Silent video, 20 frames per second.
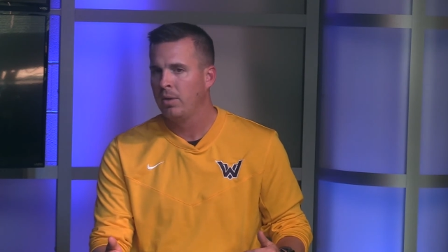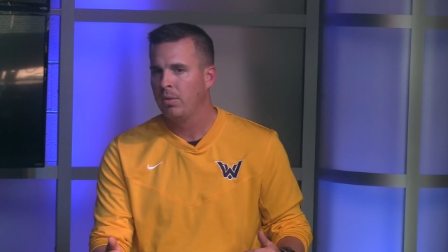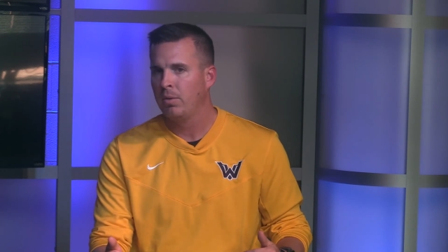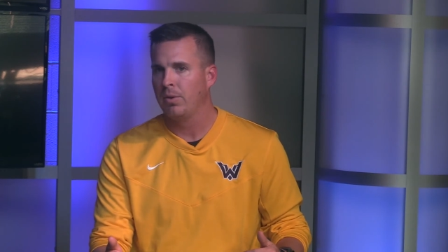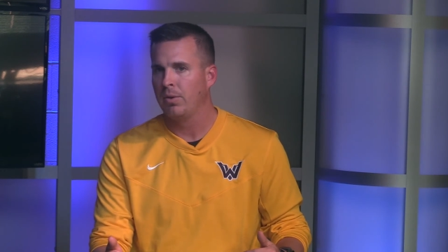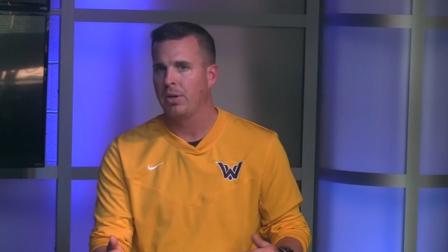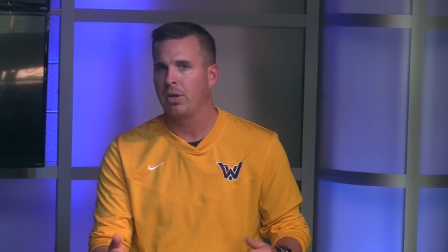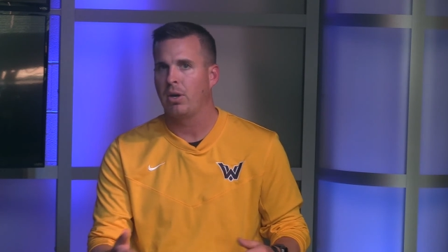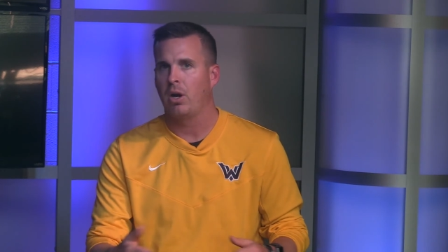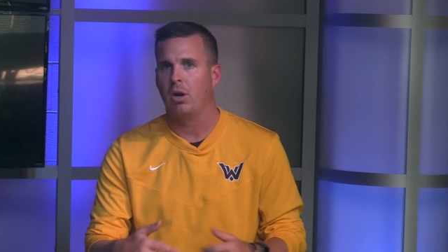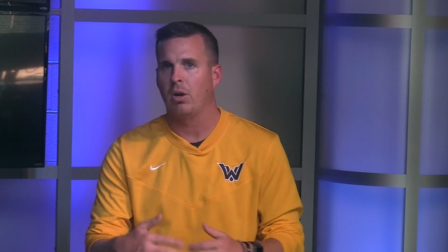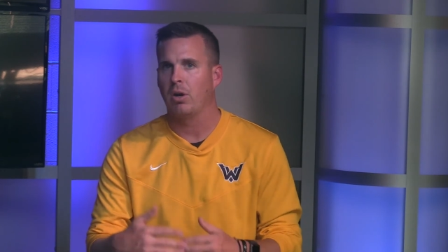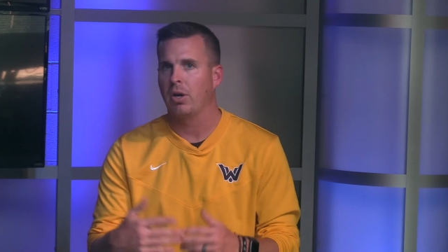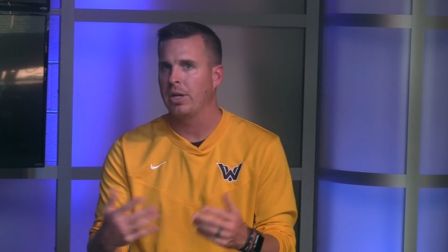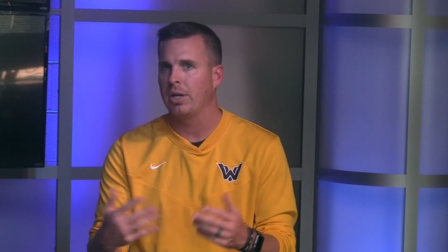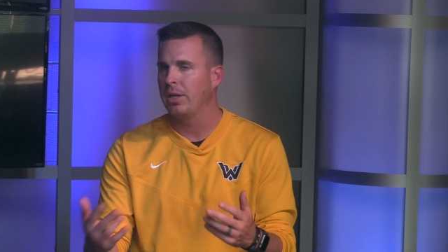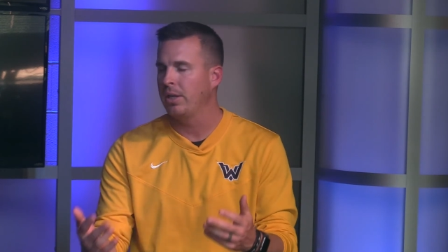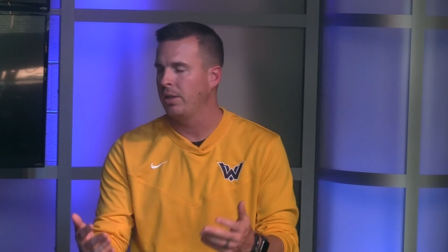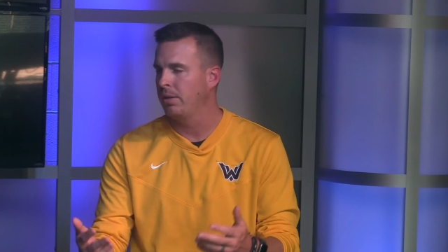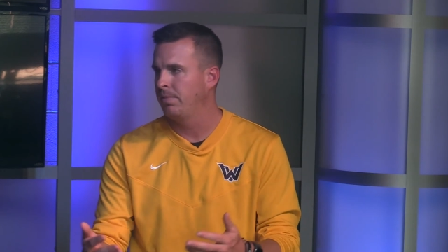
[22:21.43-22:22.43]
Well, they're
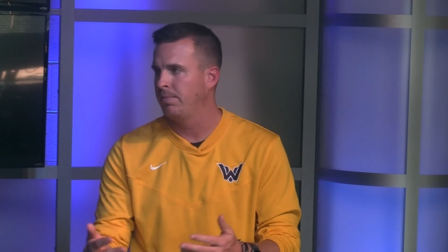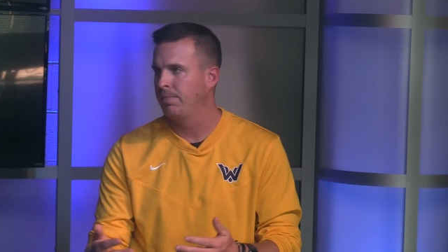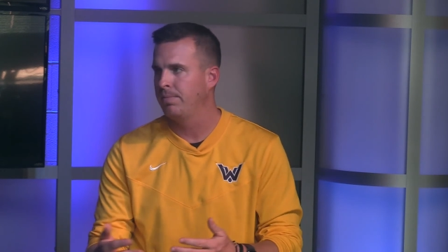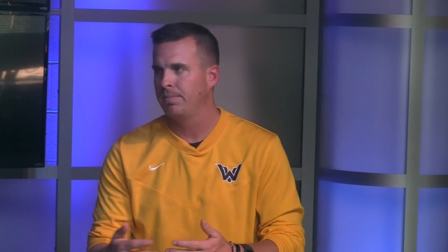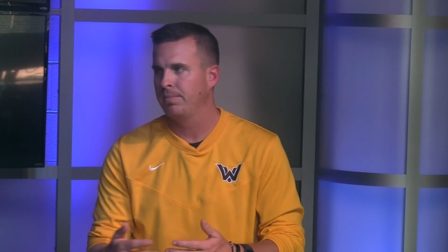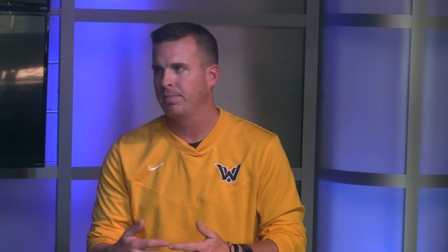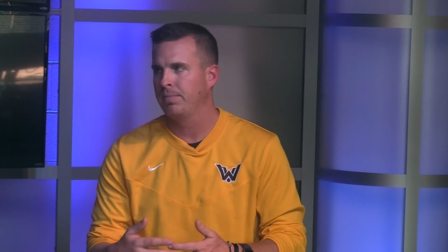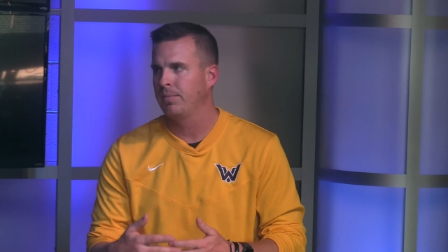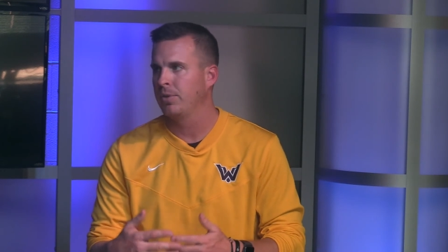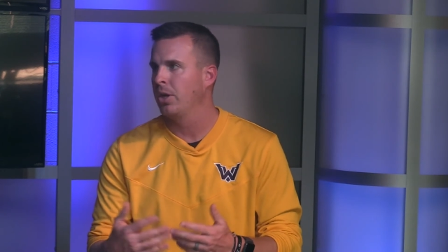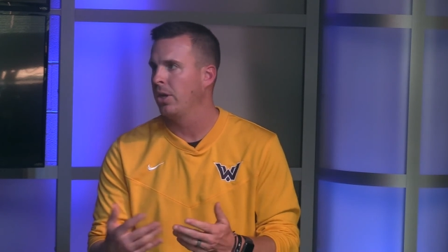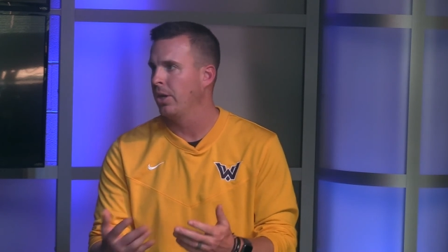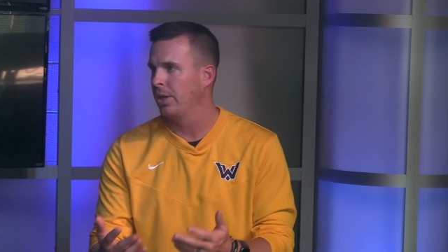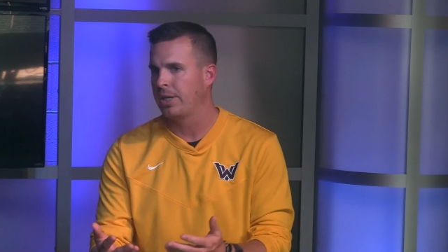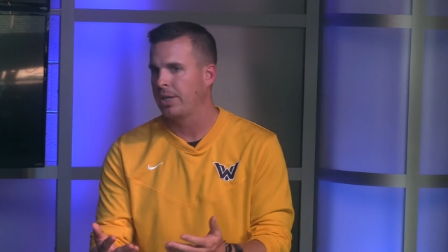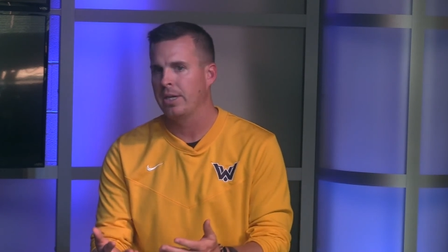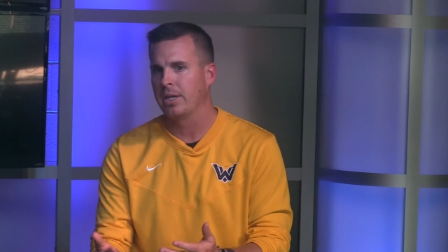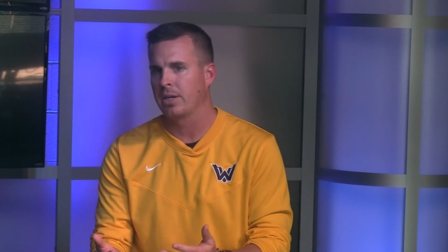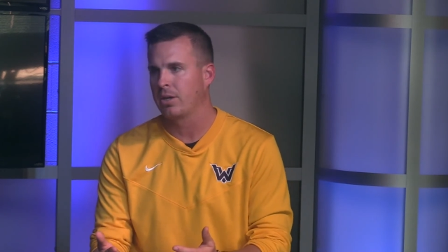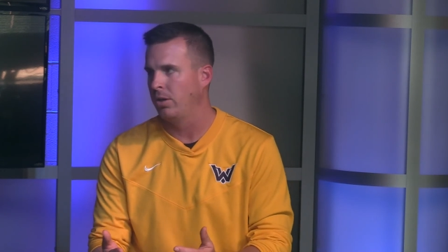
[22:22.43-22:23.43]
already going to
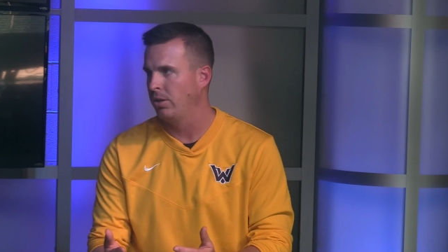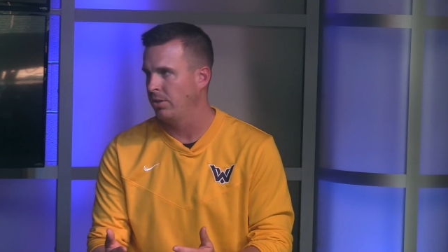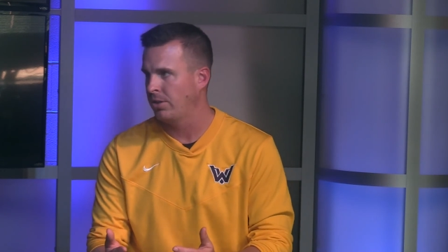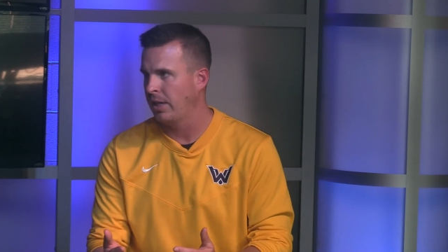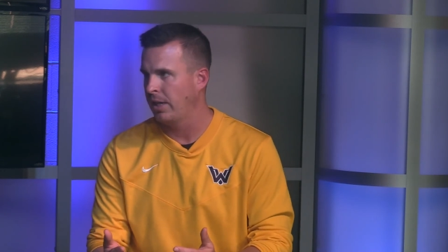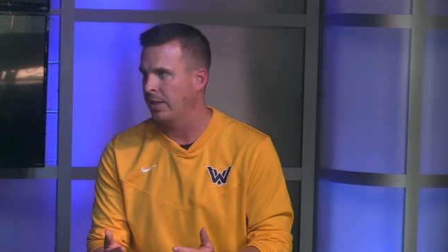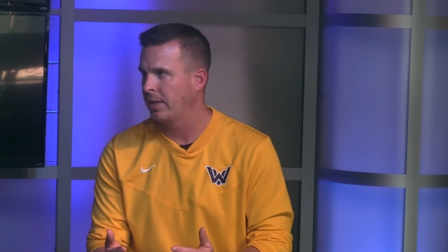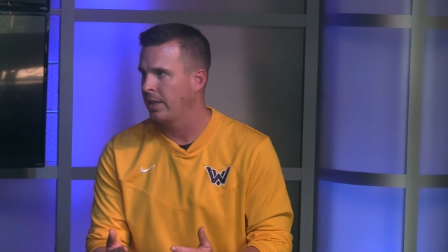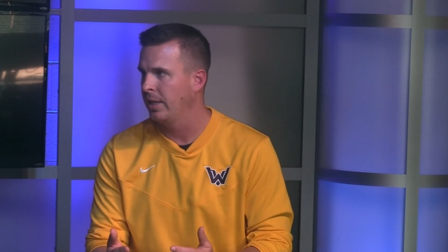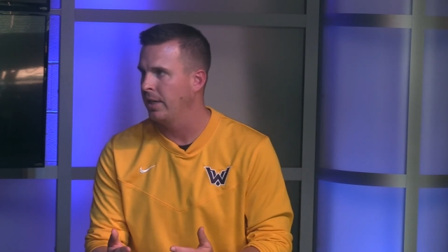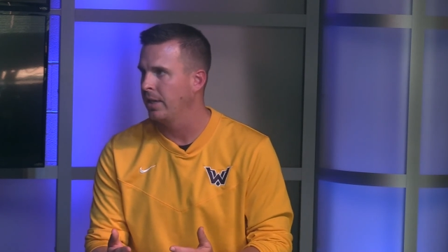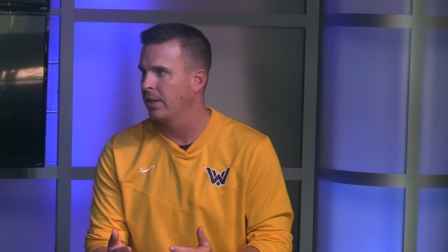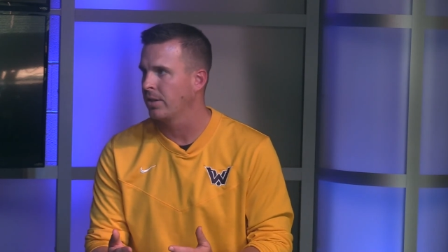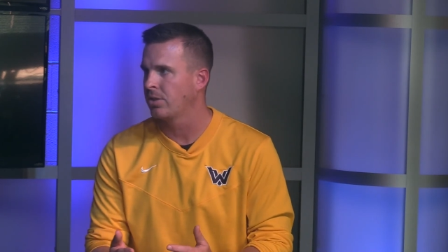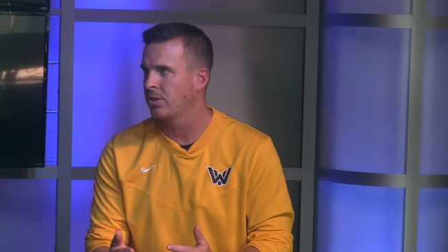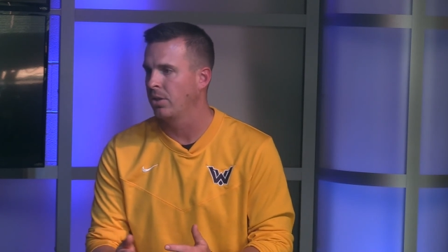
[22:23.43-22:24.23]
kick onside kicks,